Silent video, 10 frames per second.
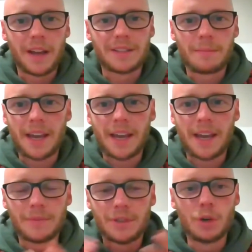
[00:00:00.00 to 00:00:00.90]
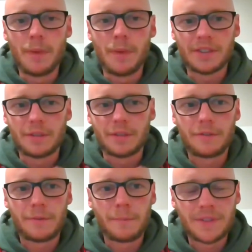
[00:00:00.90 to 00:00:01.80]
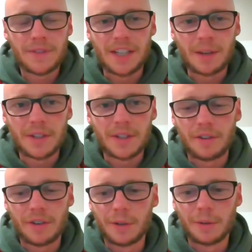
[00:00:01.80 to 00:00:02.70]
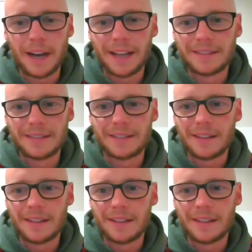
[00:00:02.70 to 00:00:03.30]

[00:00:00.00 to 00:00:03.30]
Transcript: We had to make up 2 months of teaching material and